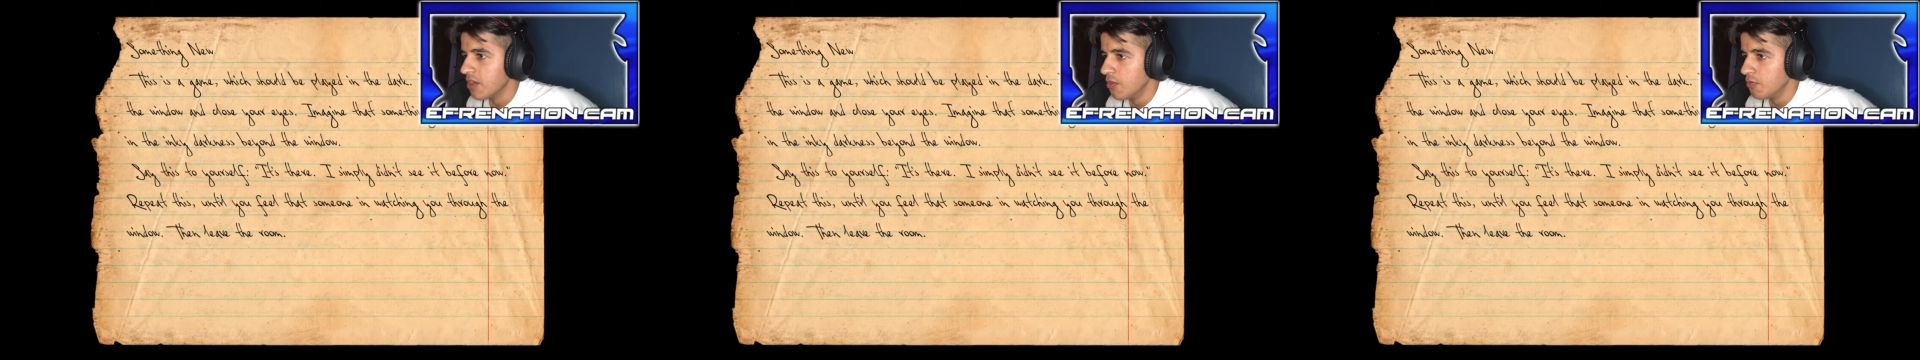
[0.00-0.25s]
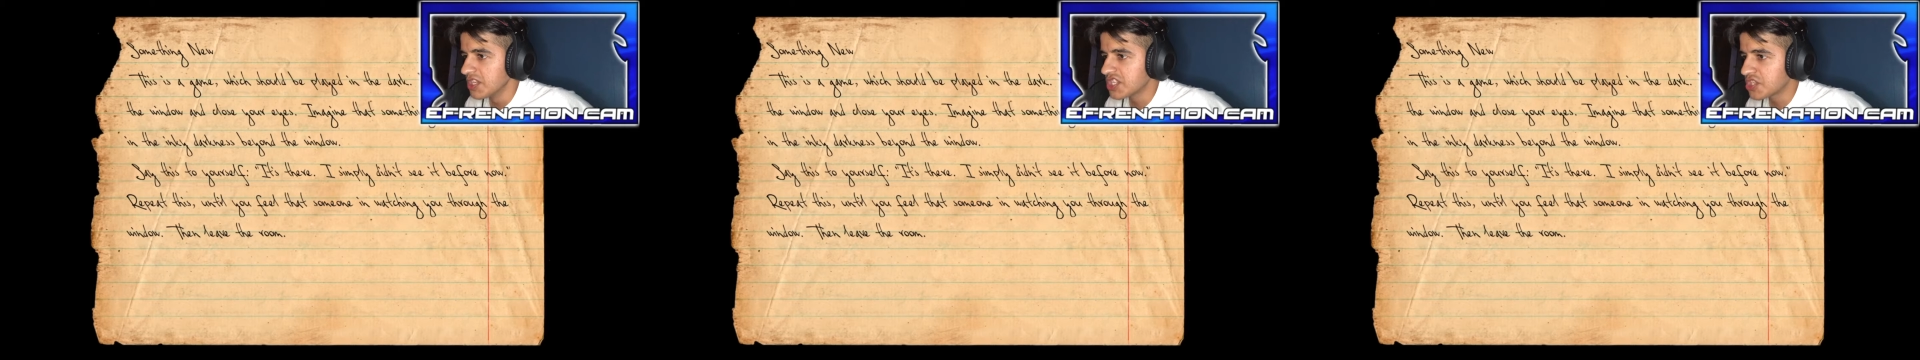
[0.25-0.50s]

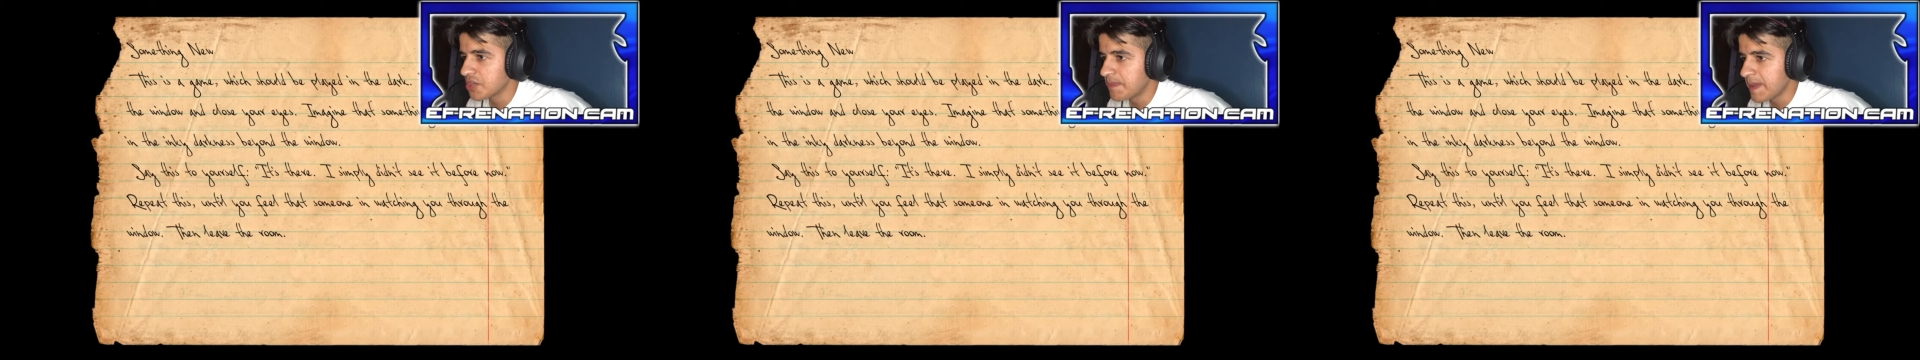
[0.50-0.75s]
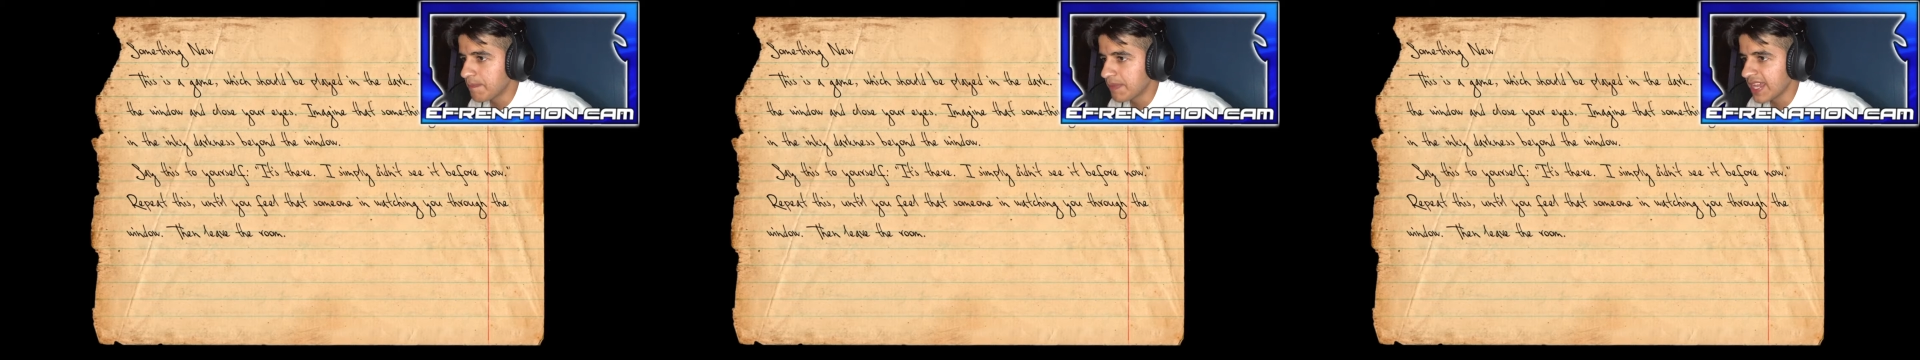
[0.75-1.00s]
Which should be
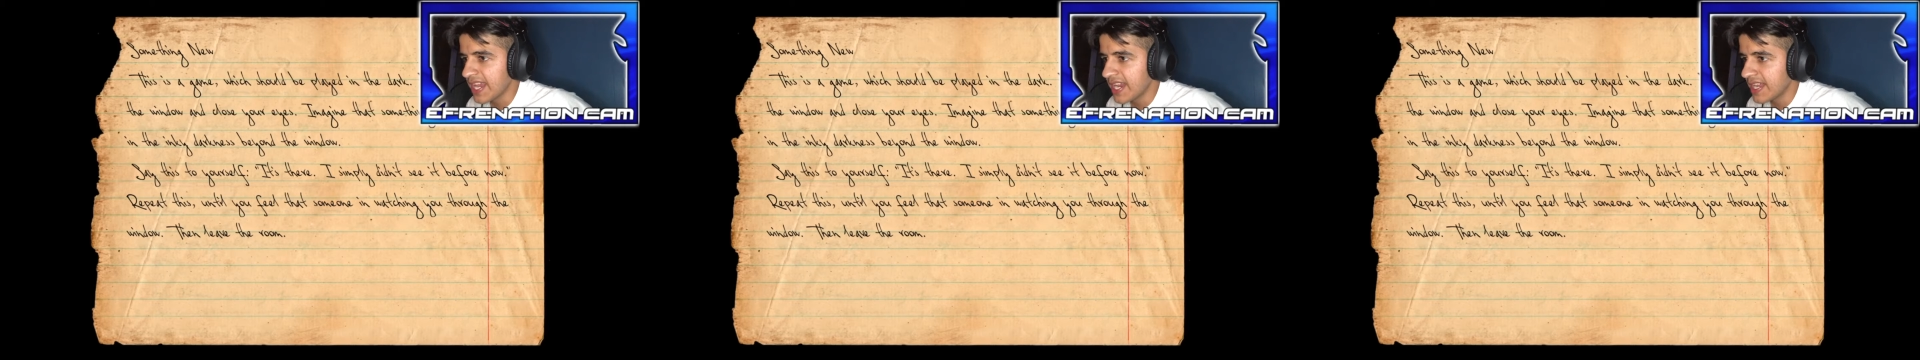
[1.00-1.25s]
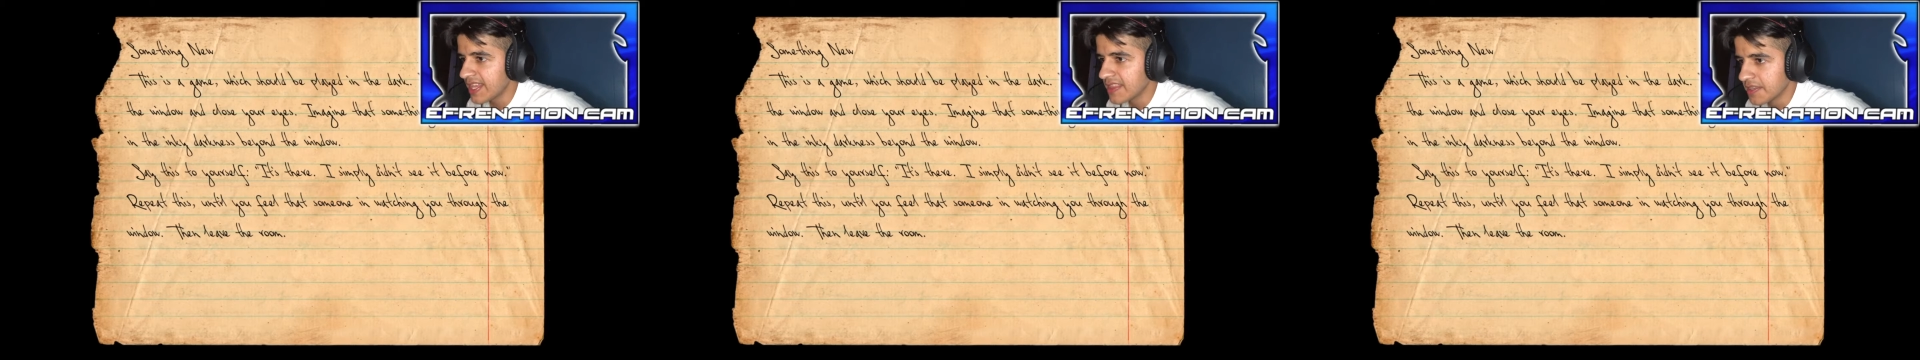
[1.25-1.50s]

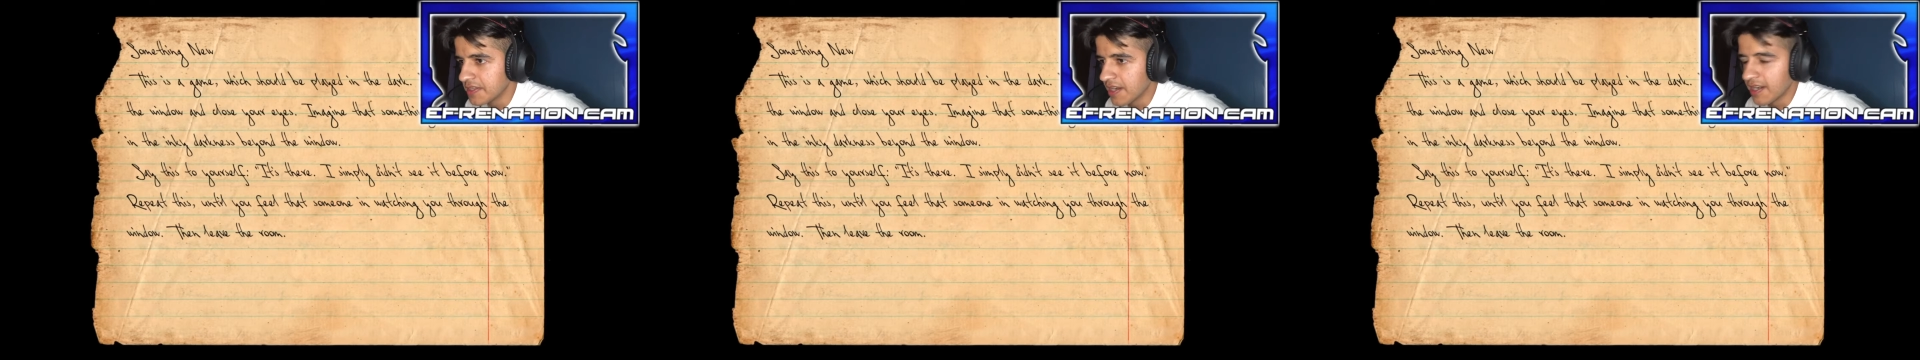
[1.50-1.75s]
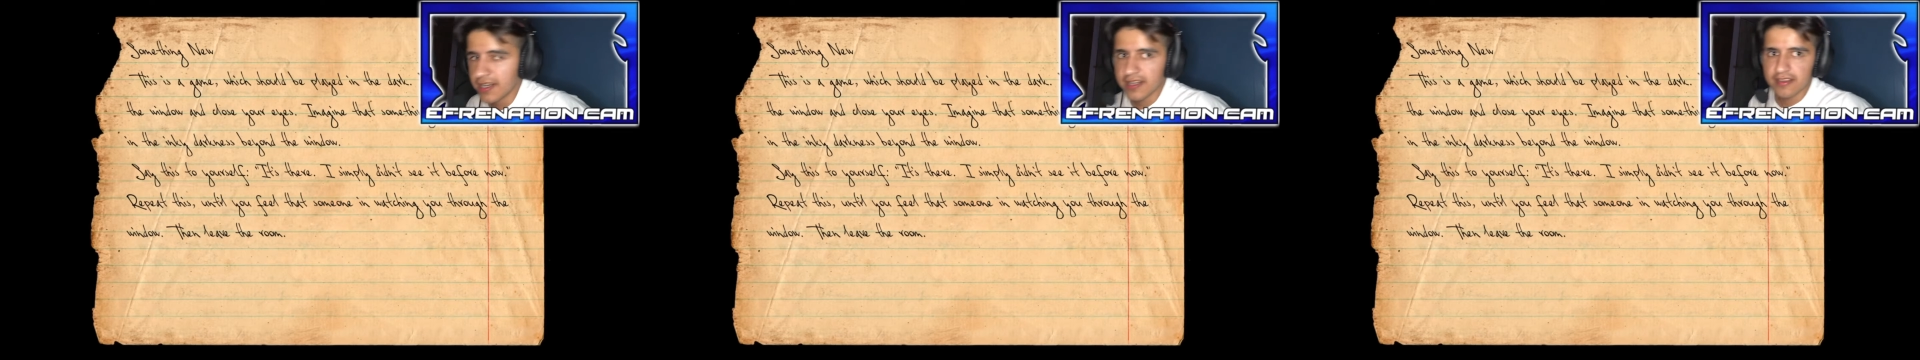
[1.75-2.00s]
played in the
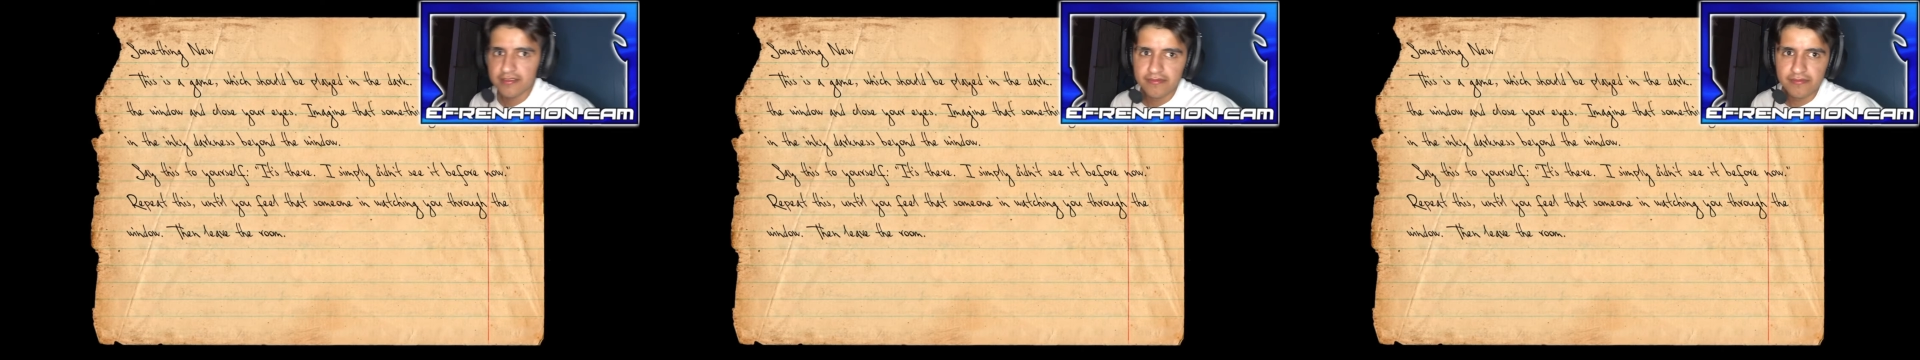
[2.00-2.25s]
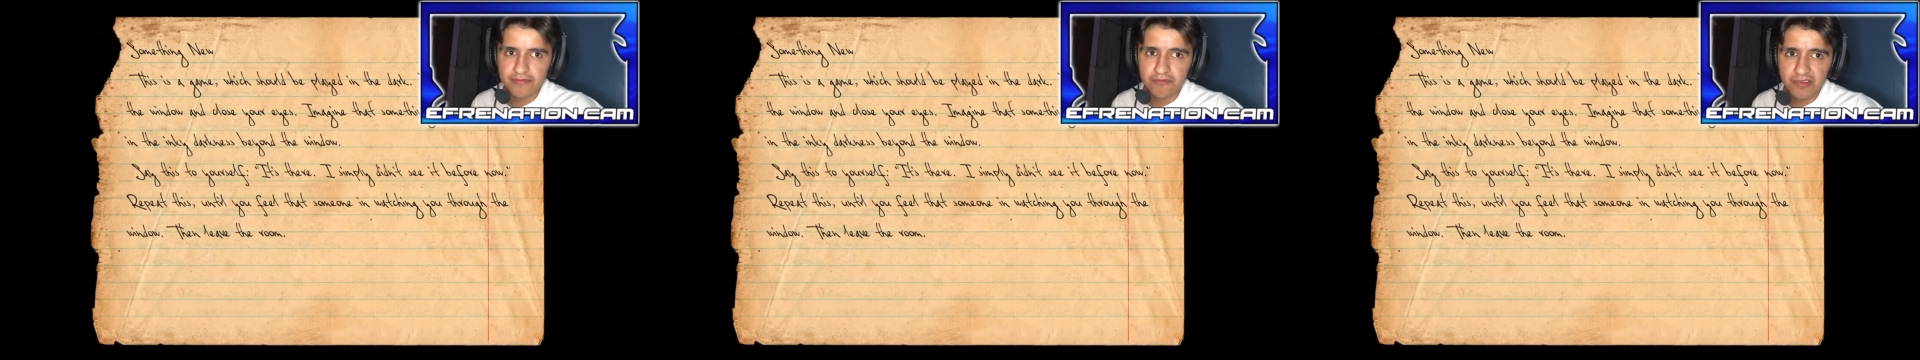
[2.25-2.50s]
dark.
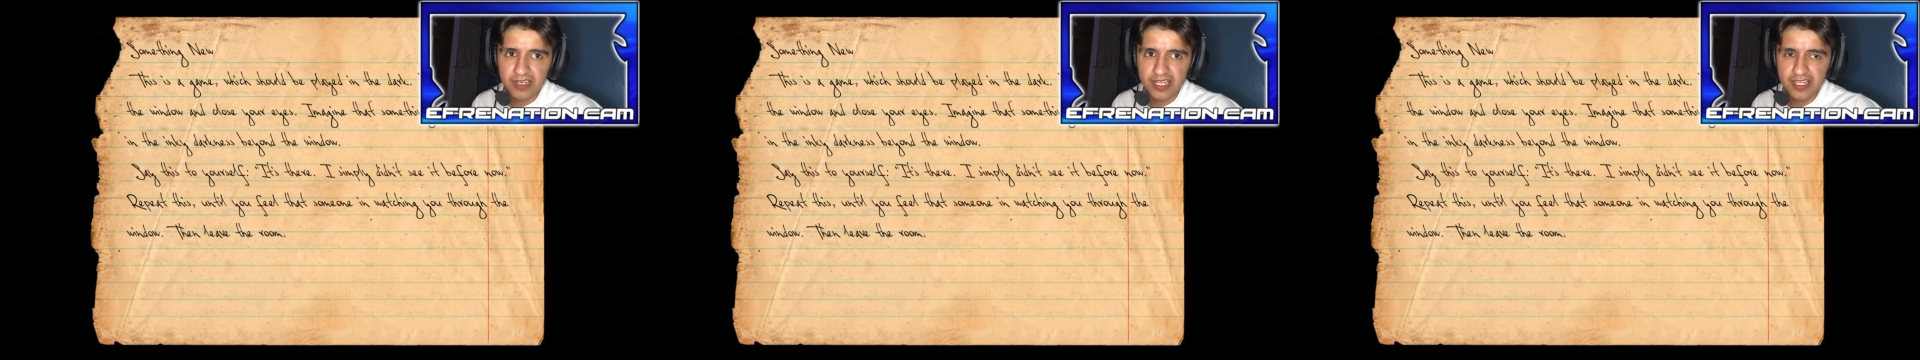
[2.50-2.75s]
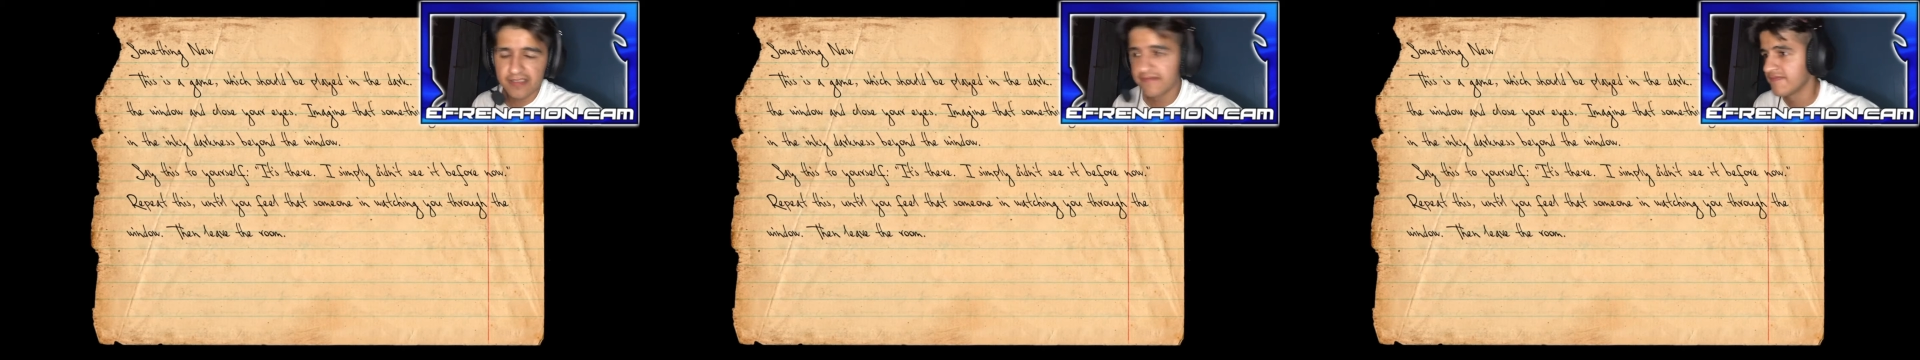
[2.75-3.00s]
Really?